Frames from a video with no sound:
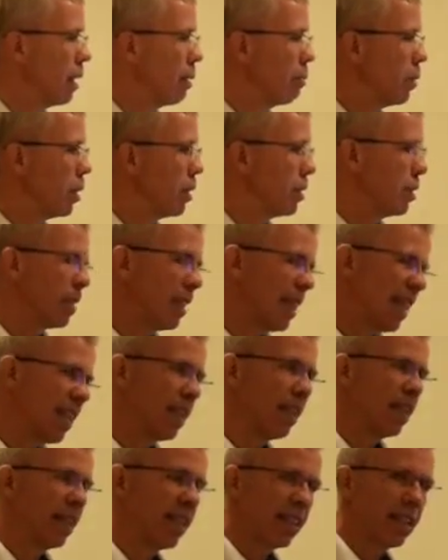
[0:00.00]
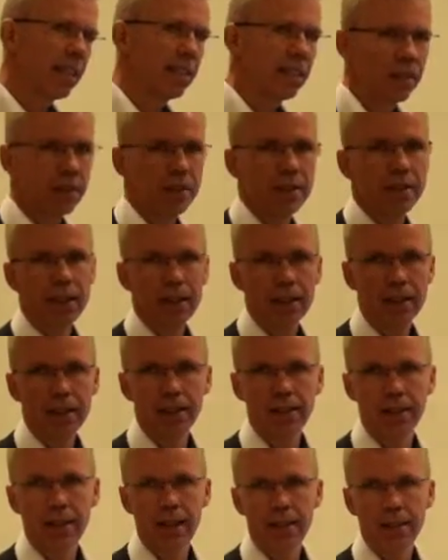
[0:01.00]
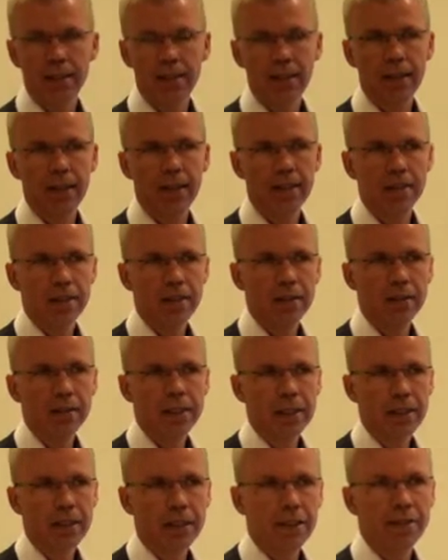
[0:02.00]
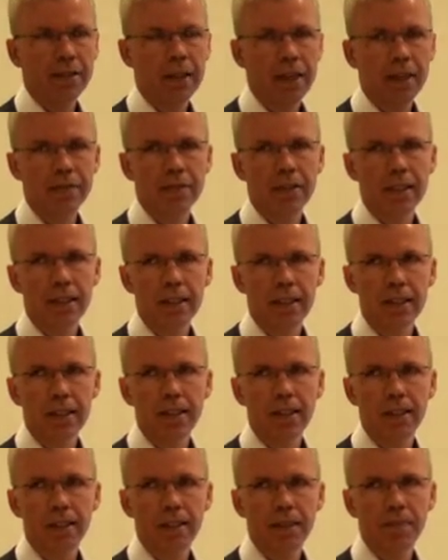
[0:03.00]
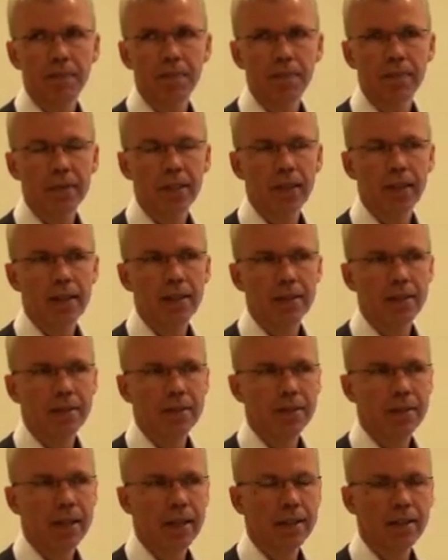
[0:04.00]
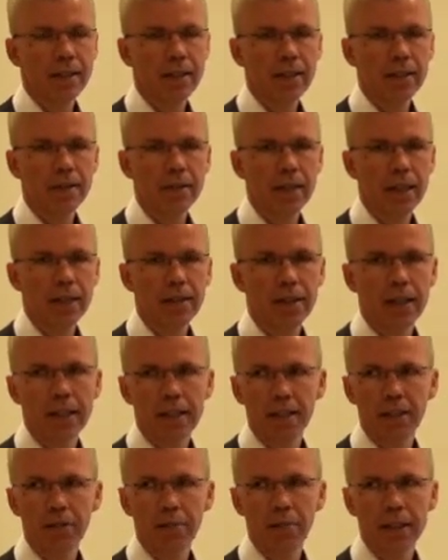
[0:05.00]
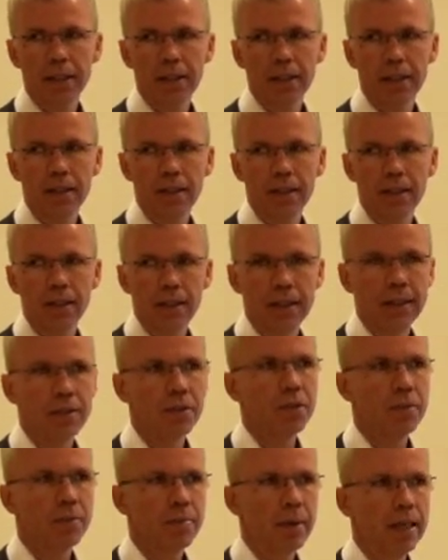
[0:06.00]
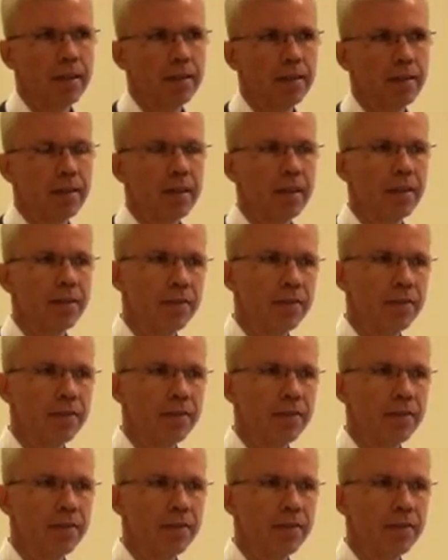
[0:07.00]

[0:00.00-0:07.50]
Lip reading: but still it is considered as a risk of having sending radioactive material into space.